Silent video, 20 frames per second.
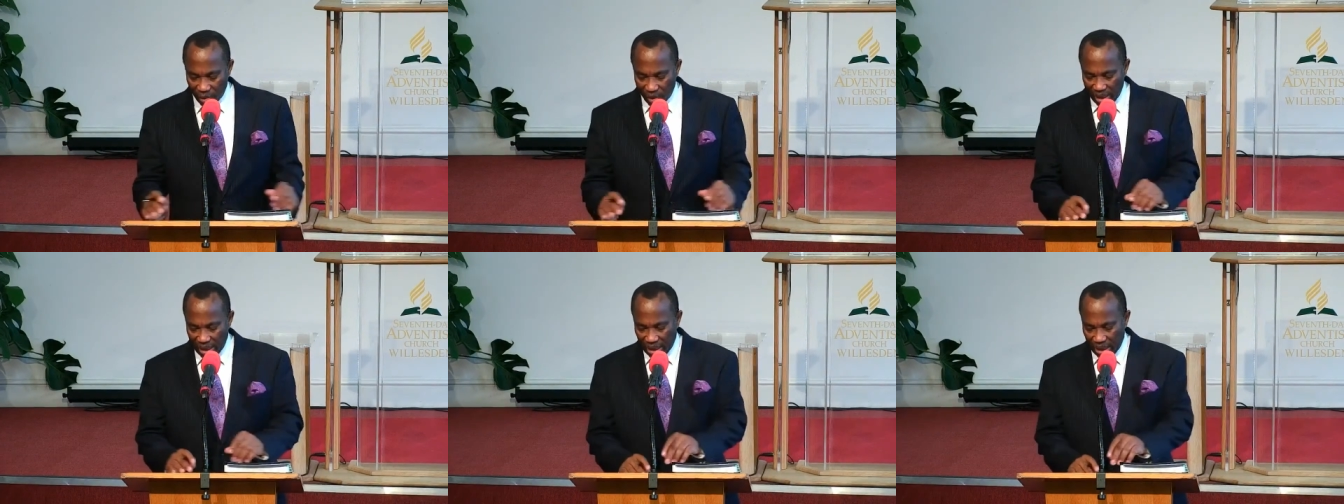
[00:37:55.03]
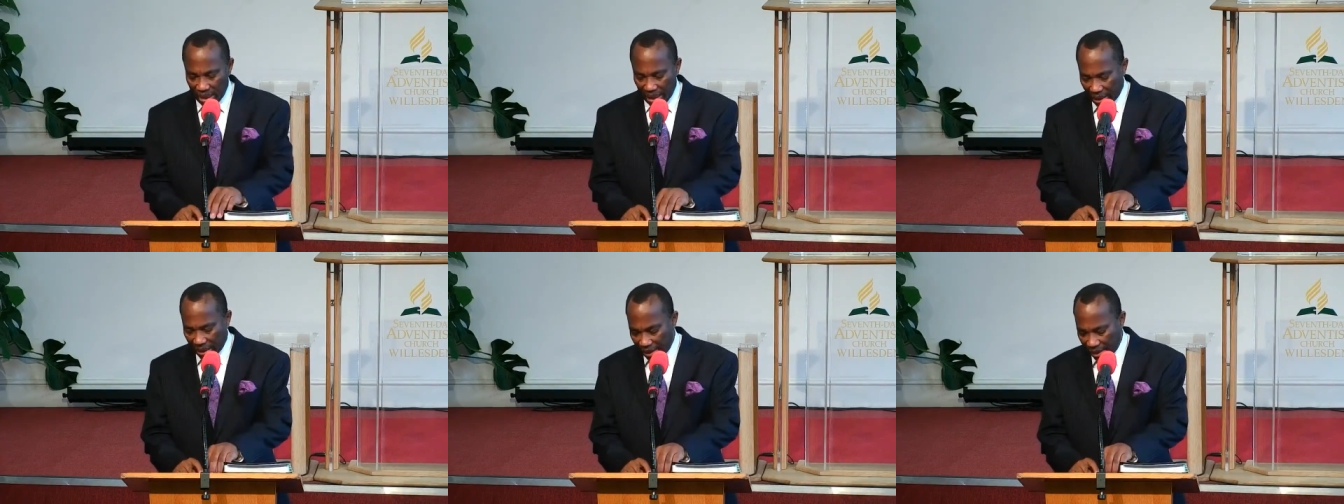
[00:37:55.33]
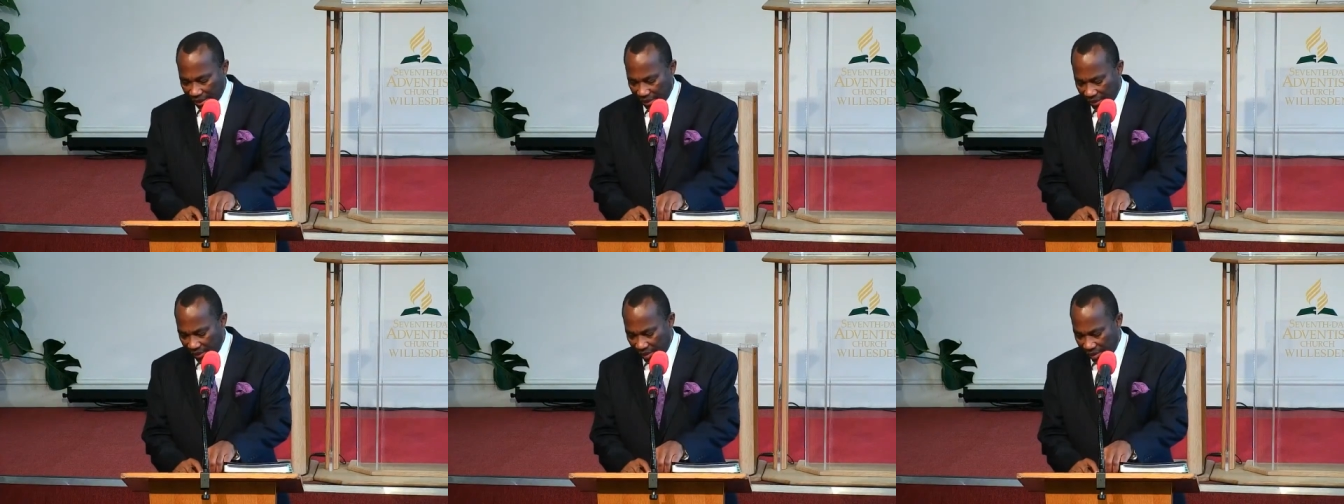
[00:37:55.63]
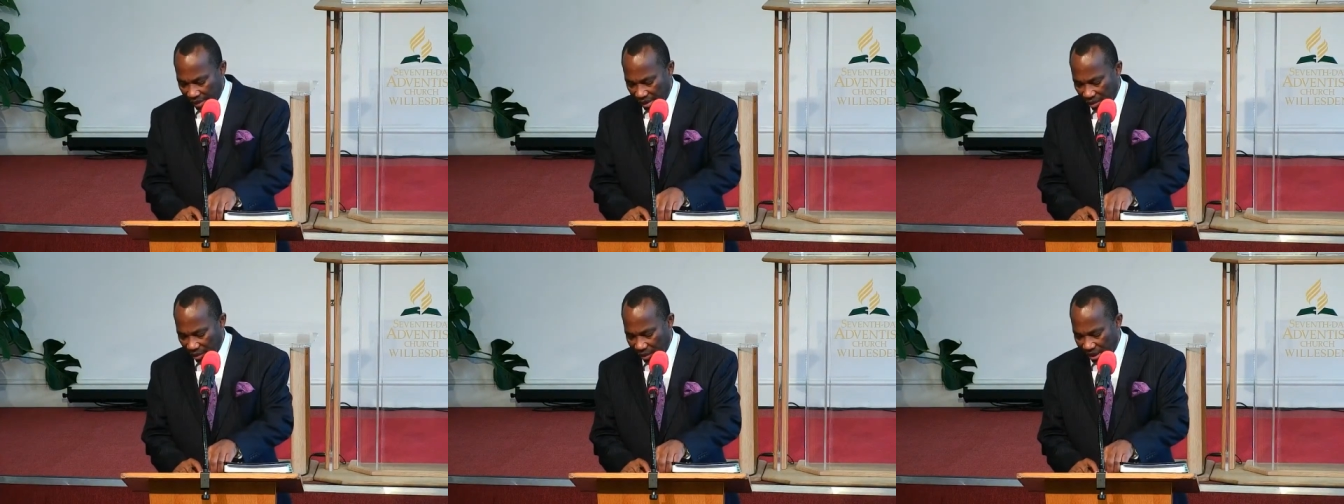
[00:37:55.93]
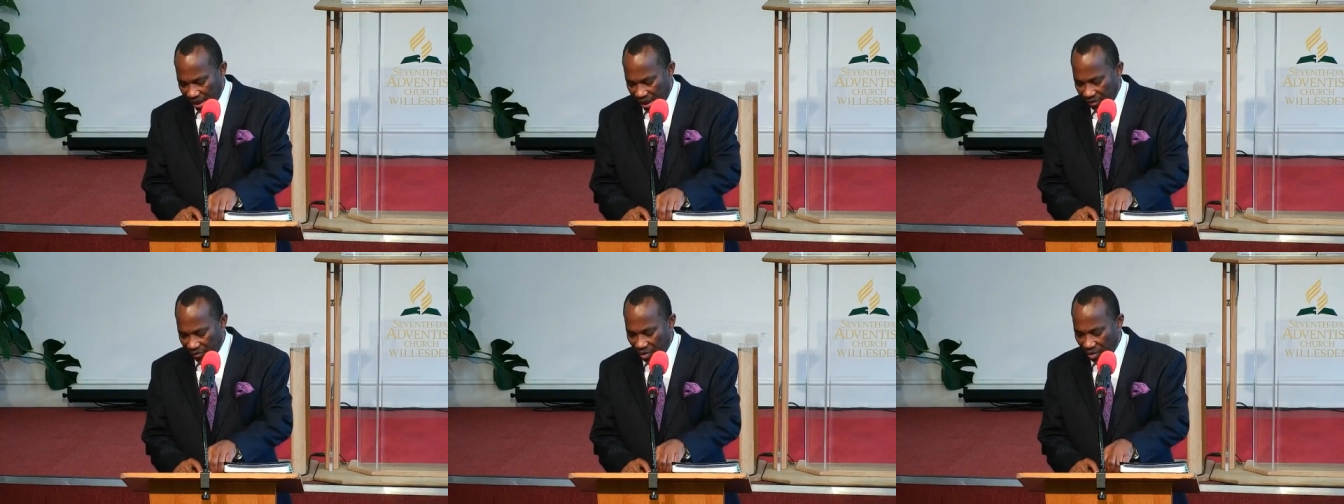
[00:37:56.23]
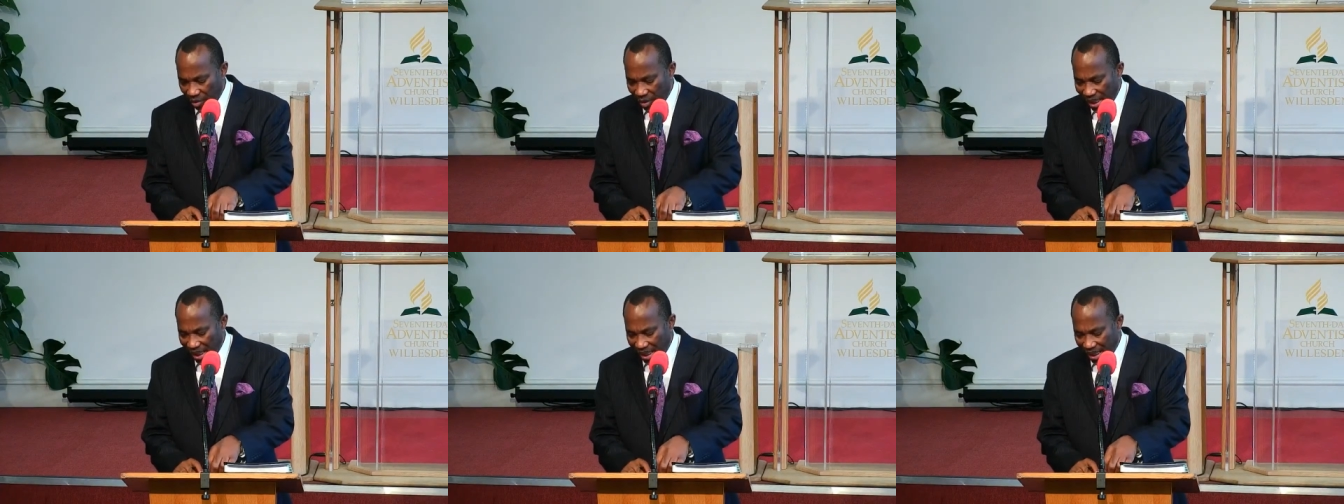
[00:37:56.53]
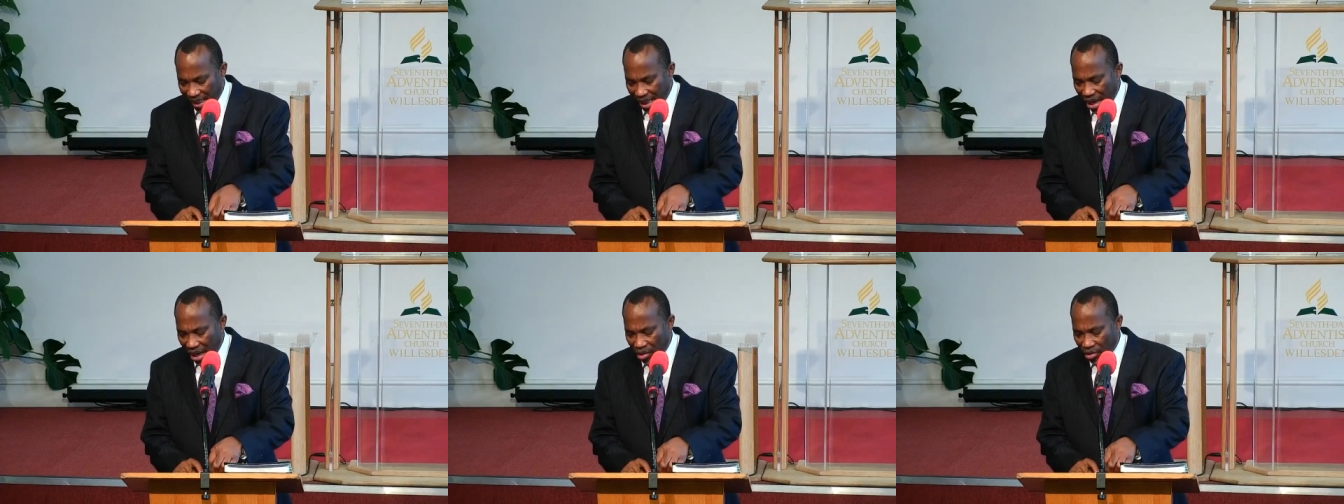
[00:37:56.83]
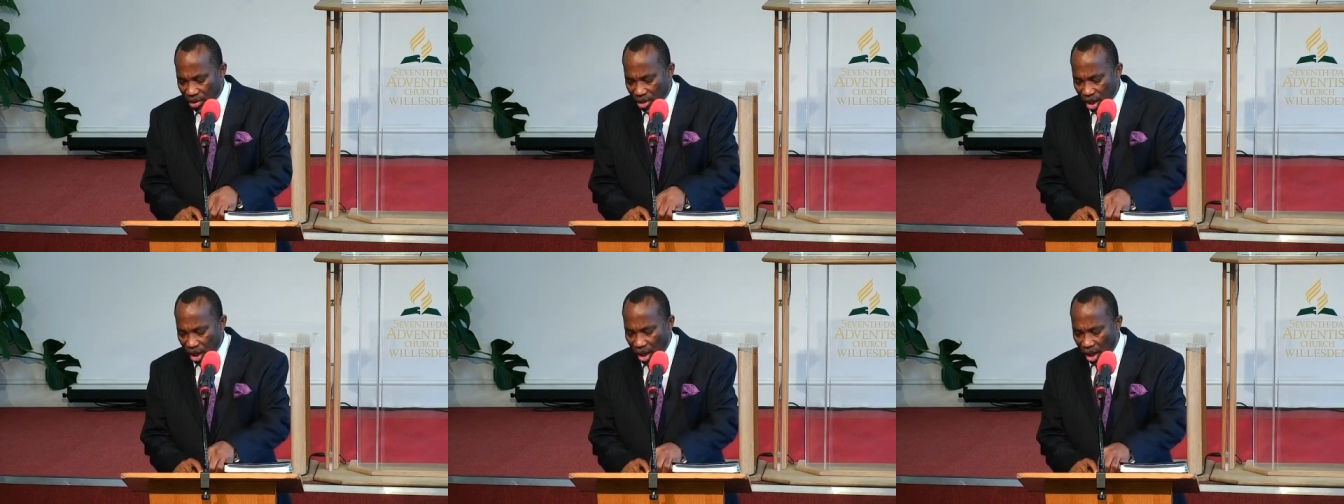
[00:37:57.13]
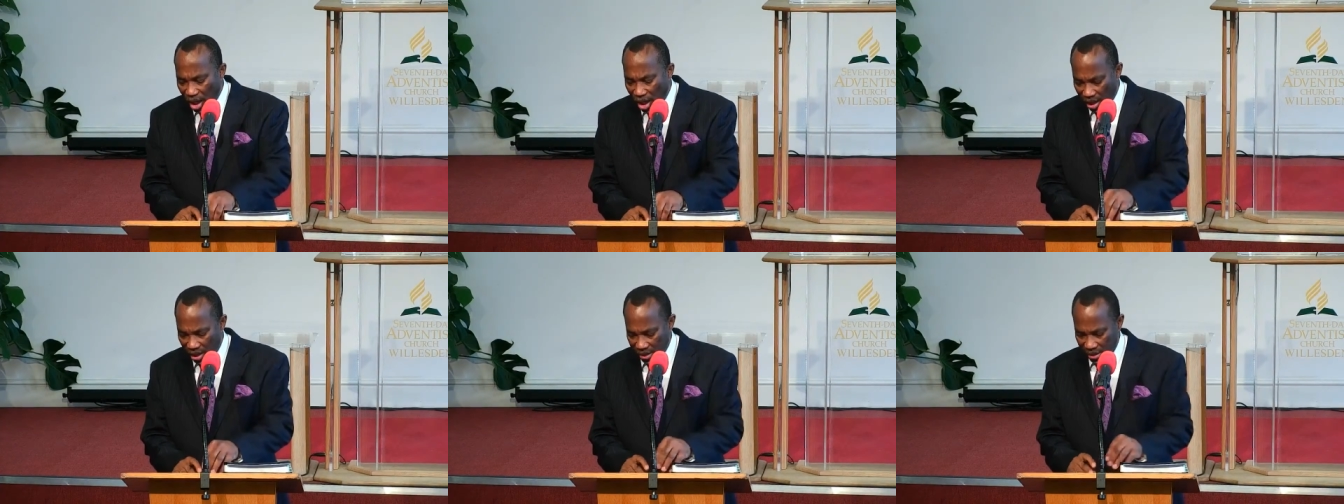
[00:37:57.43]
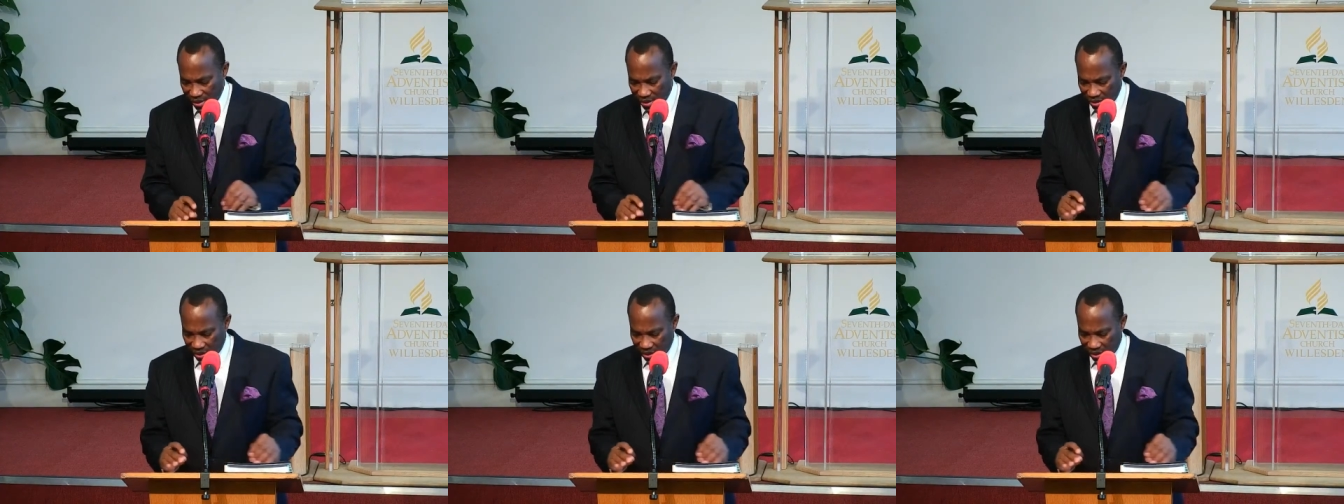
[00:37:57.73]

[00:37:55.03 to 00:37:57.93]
we allow God